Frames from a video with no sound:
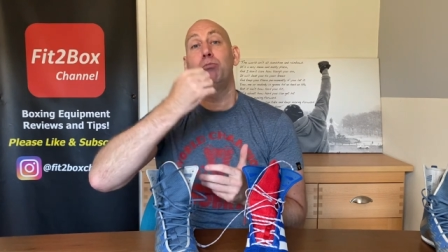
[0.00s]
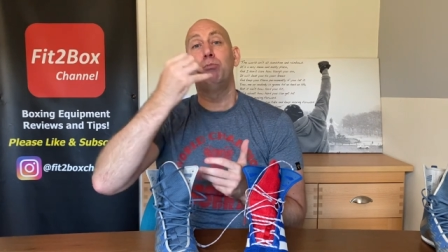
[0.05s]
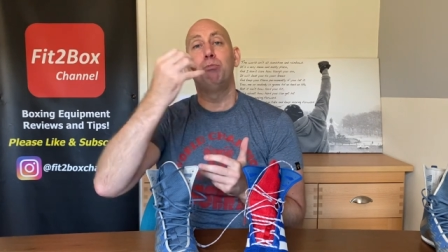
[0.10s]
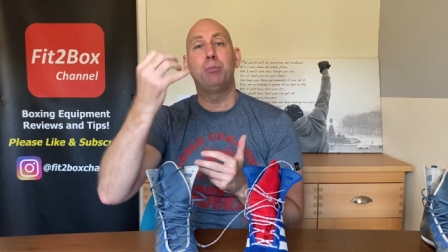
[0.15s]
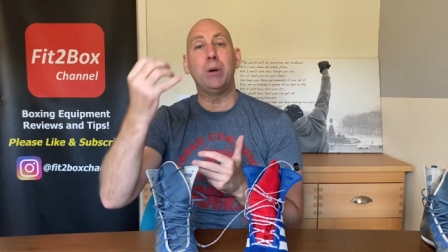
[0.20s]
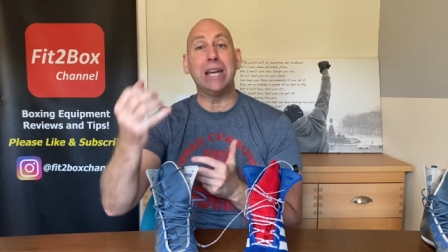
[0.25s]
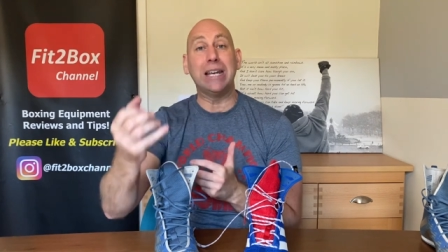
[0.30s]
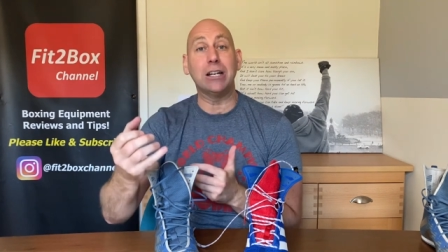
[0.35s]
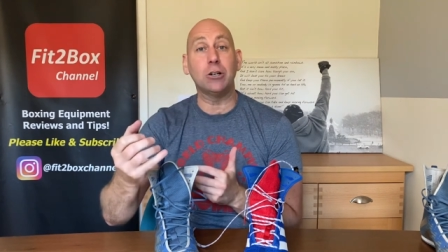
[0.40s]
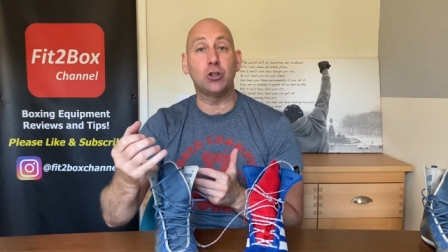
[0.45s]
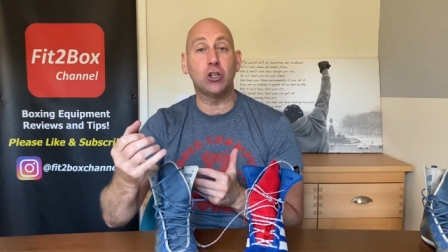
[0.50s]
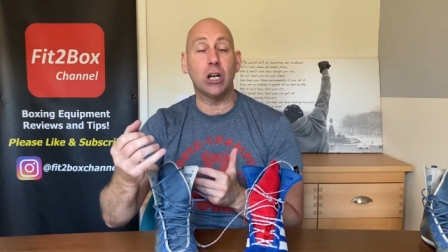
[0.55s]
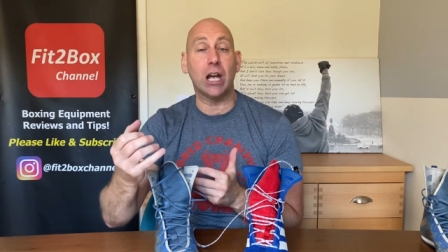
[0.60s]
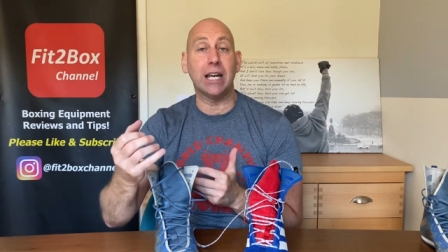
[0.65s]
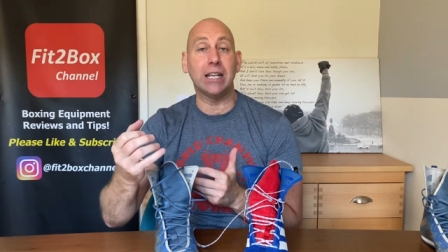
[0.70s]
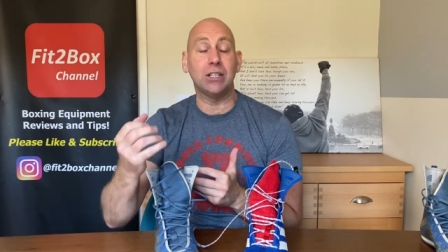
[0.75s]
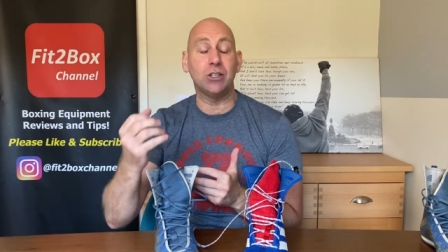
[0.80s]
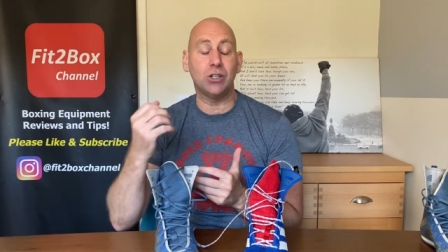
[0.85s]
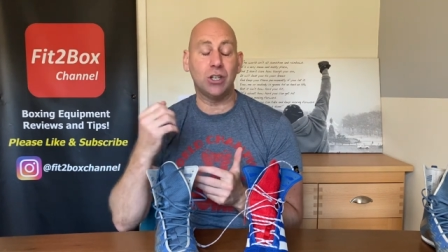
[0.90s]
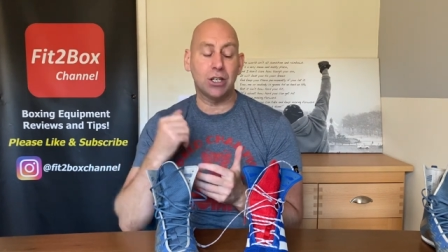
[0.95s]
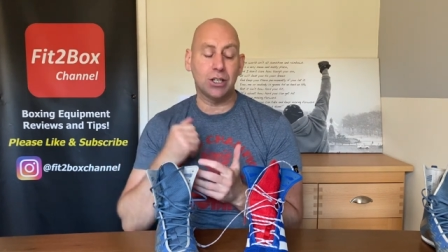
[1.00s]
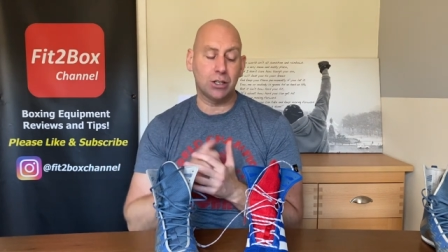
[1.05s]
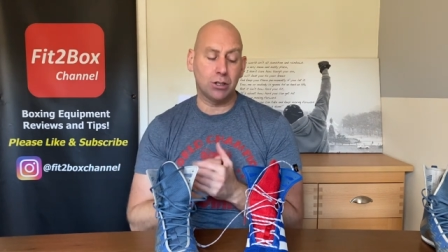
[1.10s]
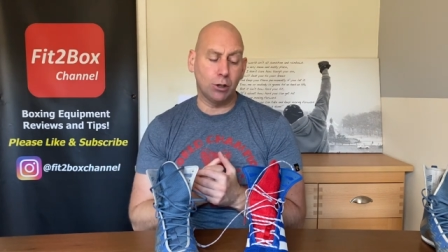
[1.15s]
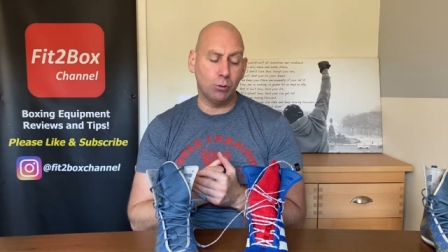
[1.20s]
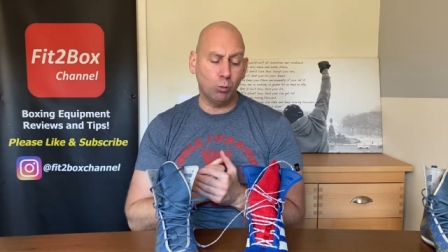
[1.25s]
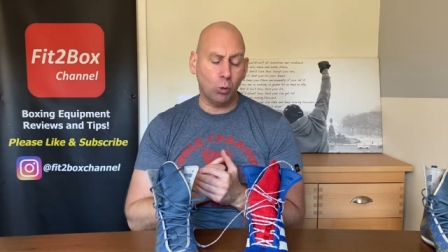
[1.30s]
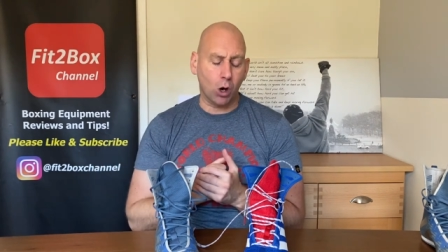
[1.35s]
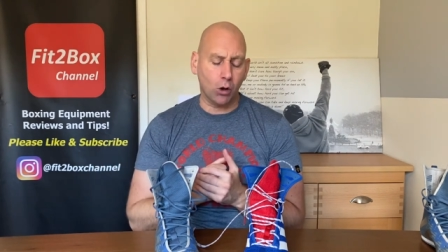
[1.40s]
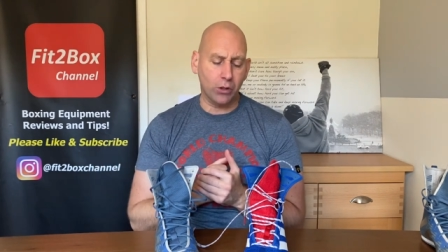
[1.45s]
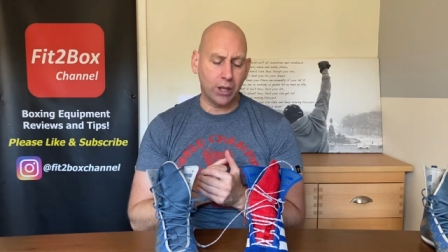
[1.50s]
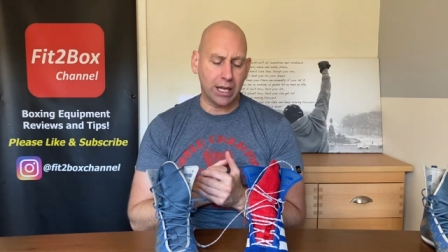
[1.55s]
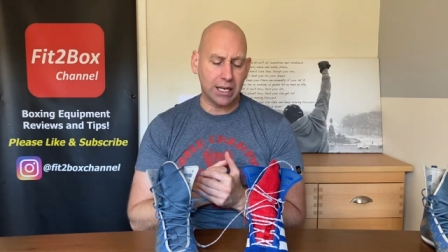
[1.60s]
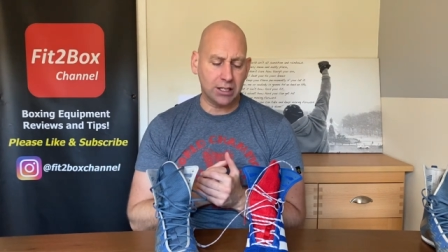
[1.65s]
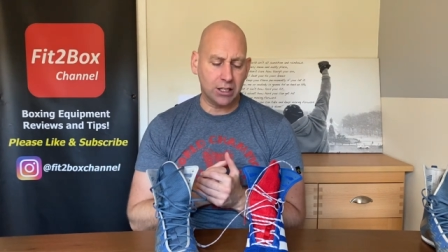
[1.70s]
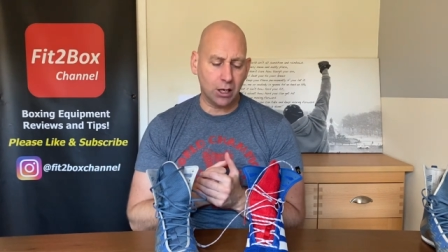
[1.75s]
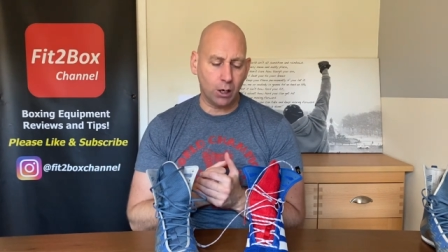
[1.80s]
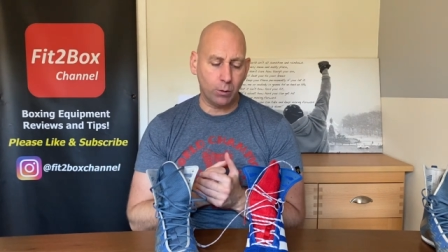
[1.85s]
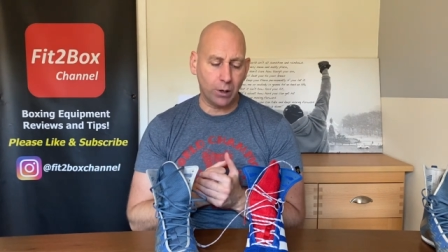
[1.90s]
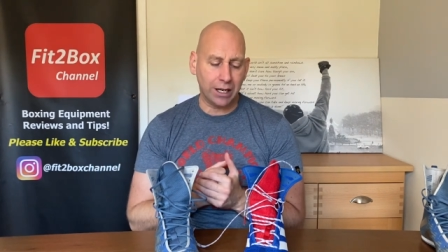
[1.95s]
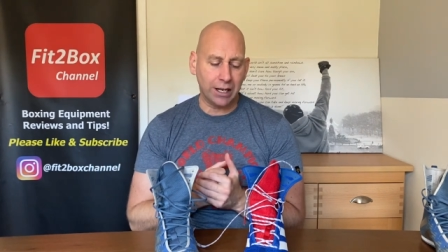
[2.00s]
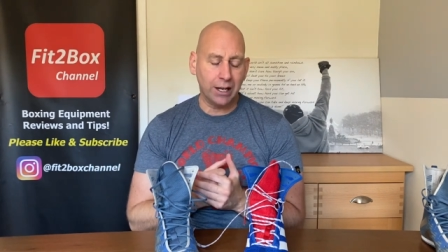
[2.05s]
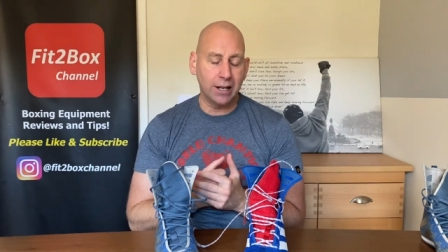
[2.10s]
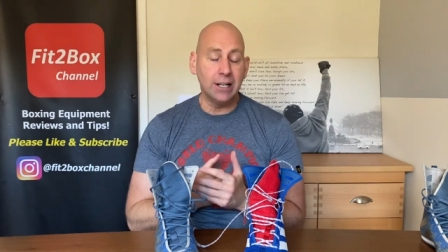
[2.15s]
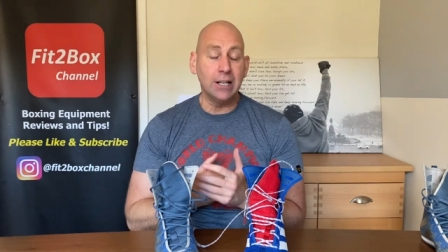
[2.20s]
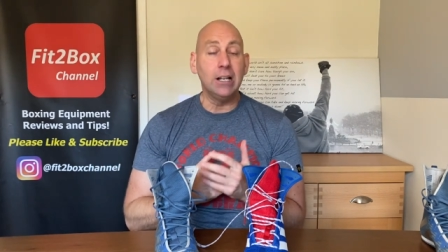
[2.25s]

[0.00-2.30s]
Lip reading: bigger changes than what they're doing.